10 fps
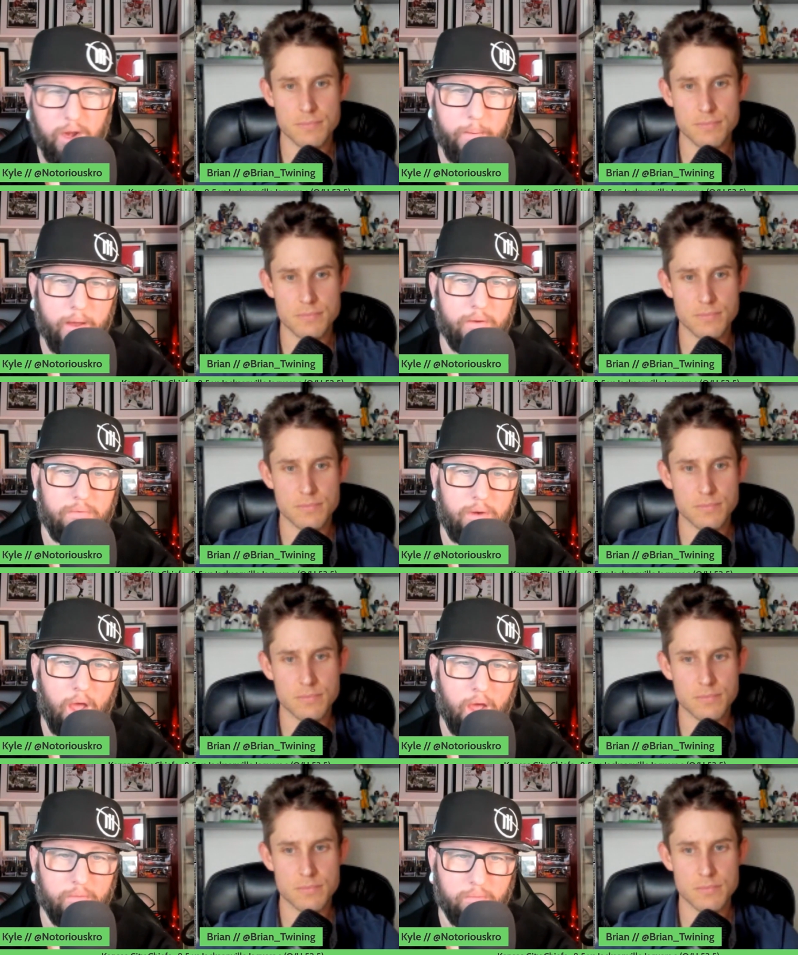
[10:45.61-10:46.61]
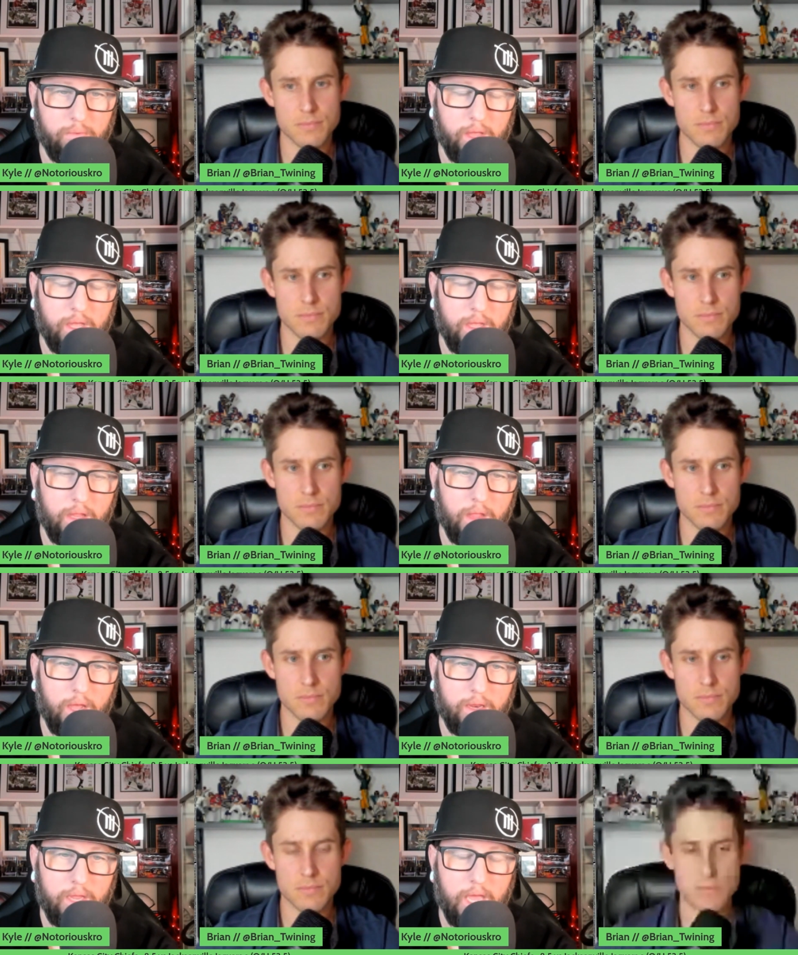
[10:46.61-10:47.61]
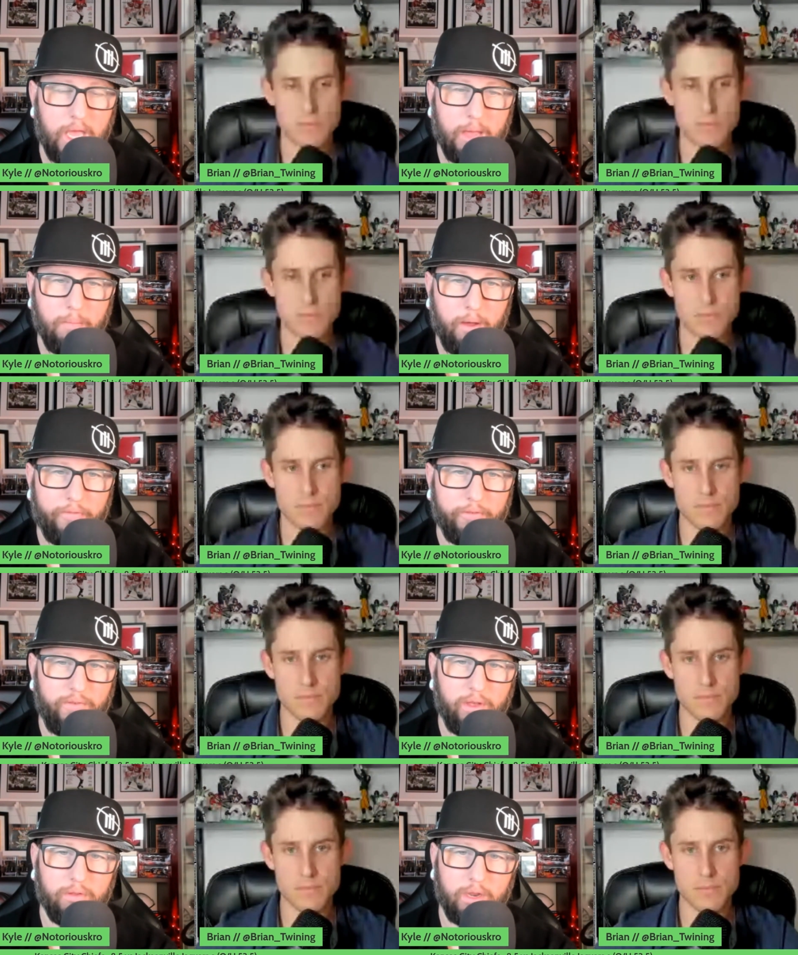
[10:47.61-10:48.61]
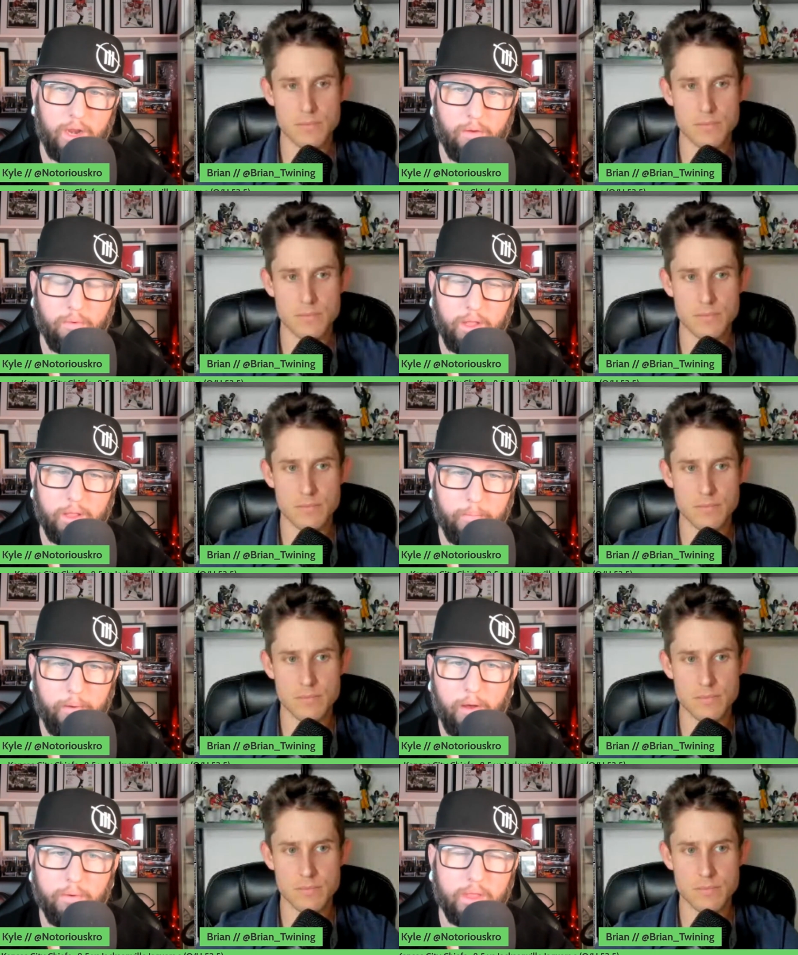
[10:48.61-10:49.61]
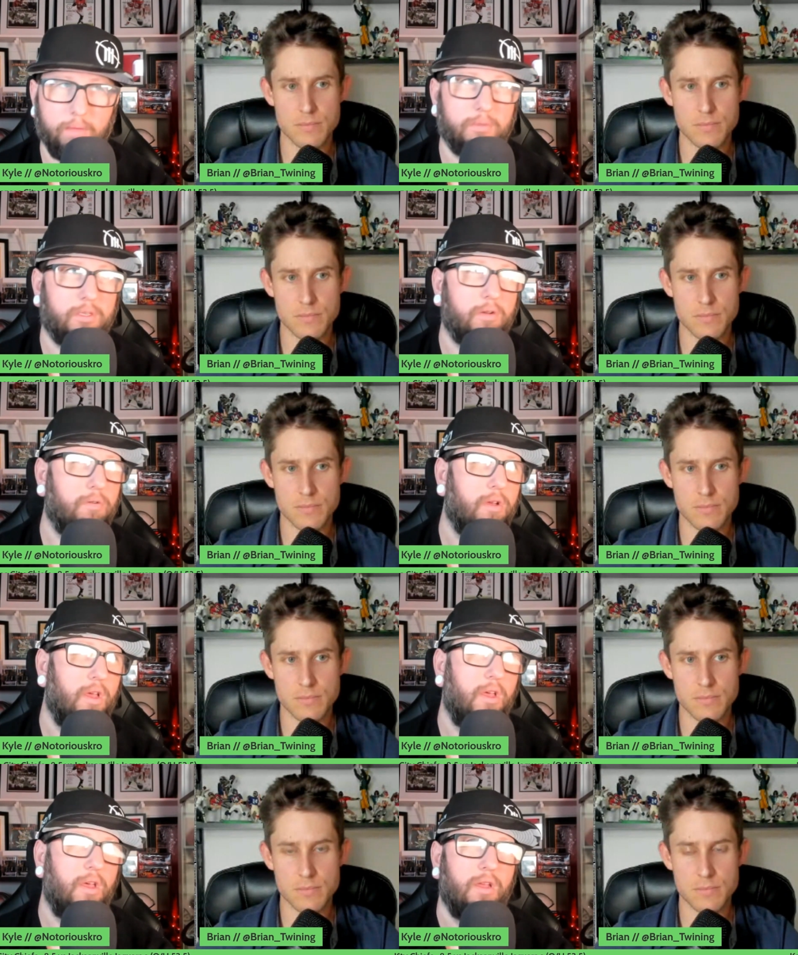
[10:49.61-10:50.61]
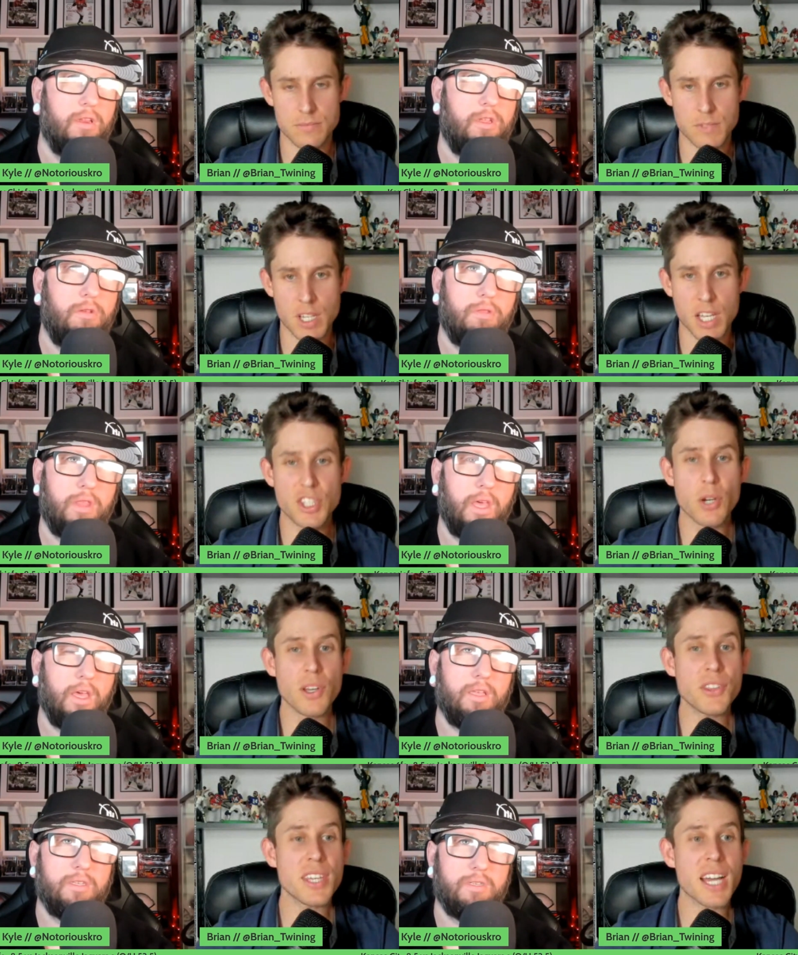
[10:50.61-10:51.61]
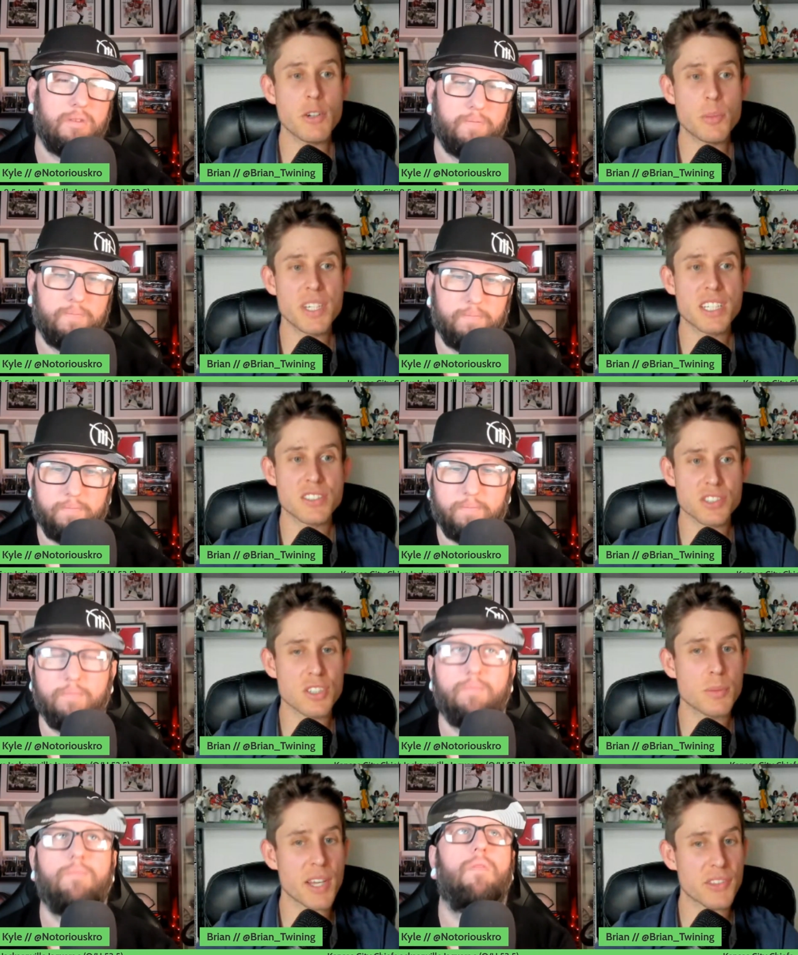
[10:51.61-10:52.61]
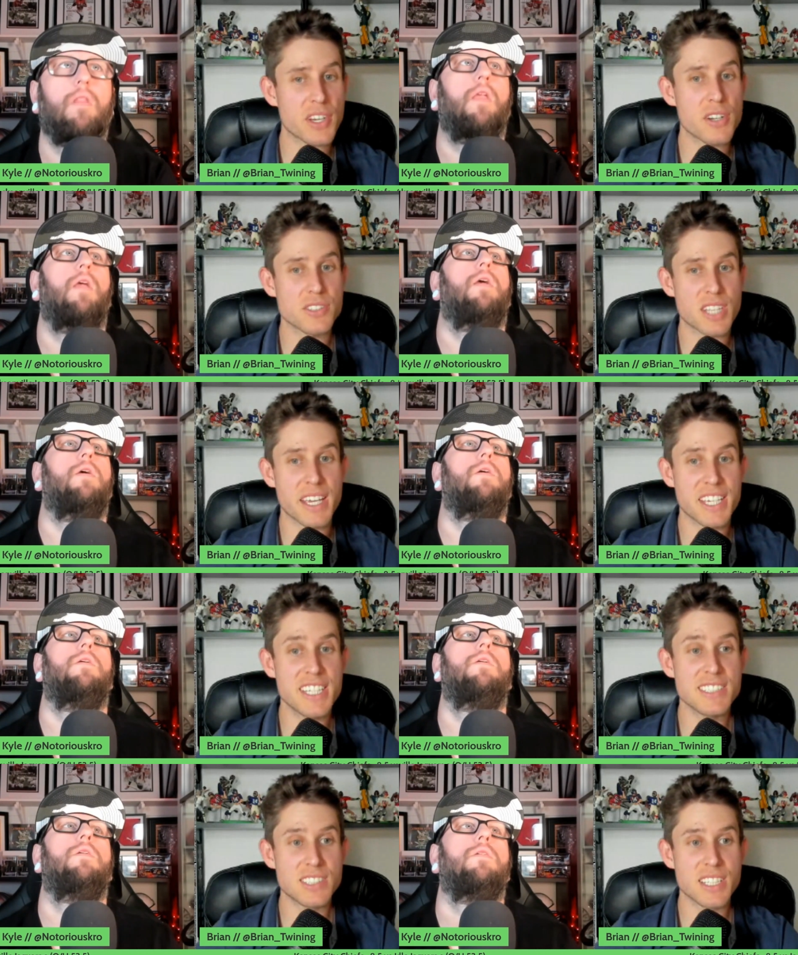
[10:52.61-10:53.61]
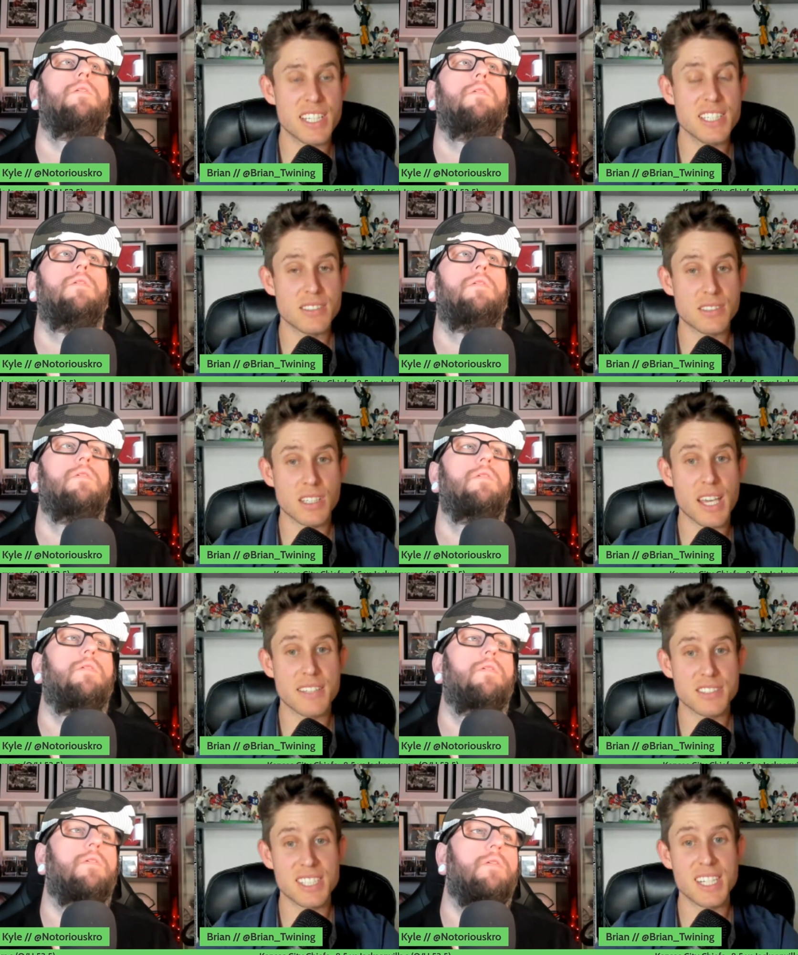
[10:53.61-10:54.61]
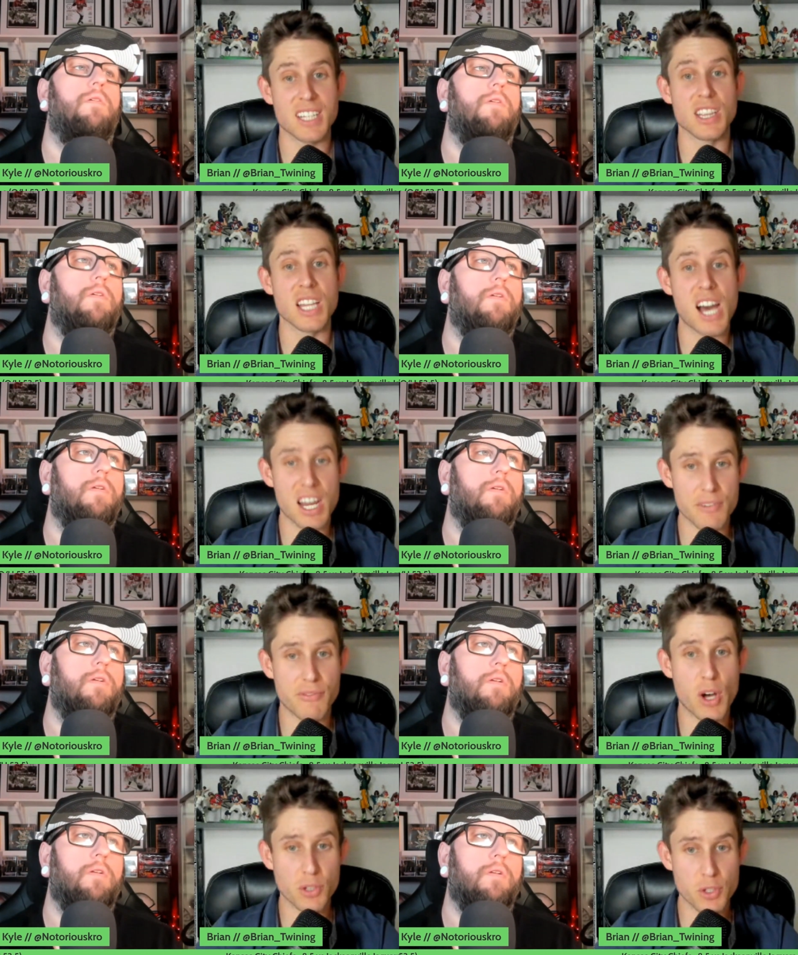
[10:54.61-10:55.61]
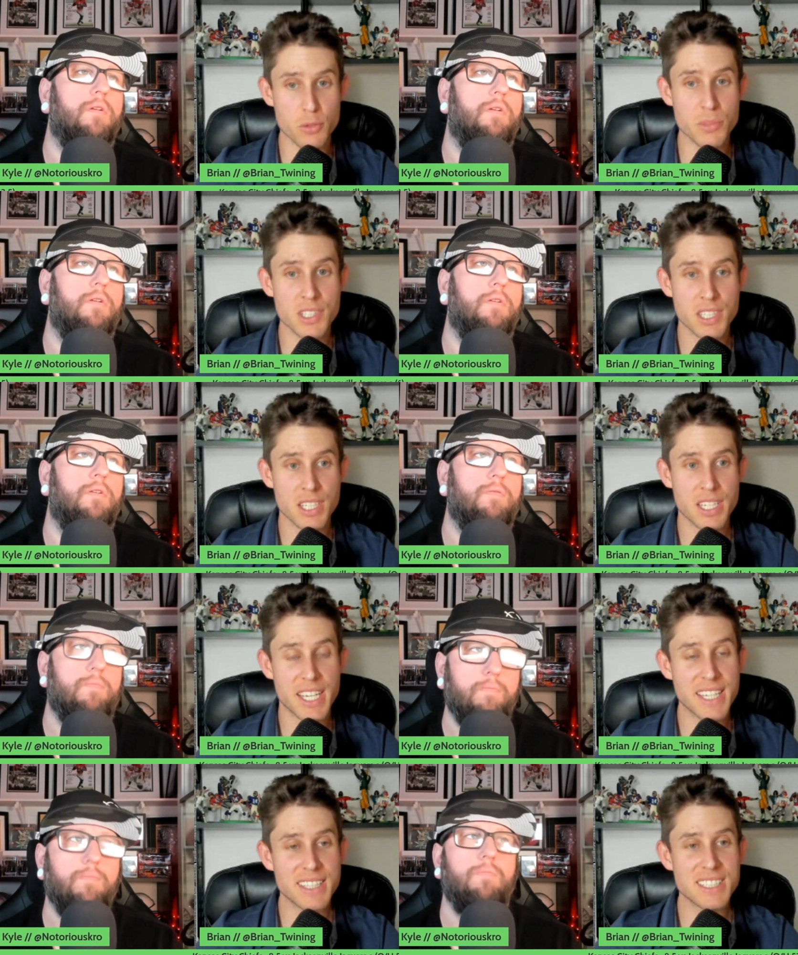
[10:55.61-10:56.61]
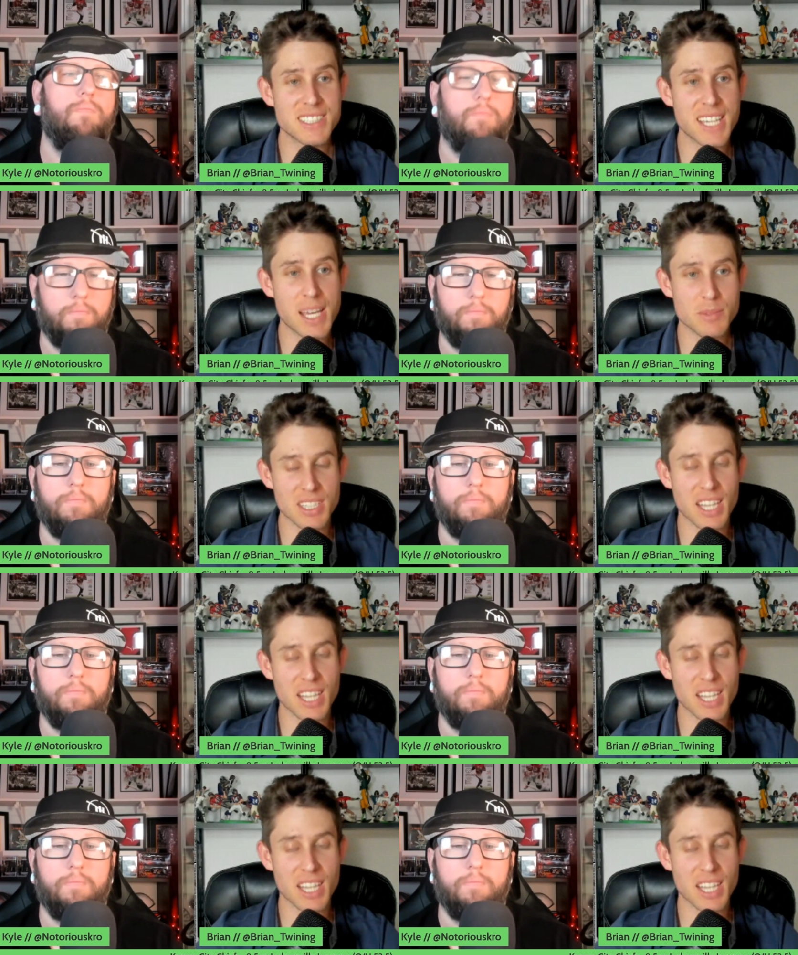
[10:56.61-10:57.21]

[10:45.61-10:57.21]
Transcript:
Speaker 1: about not like like taking him off the field and not running the ball with him. So do you think the only
Speaker 2: thing I would be concerned about there is that he's he's eh, seen a lot of volume mm-hmm. in these games. And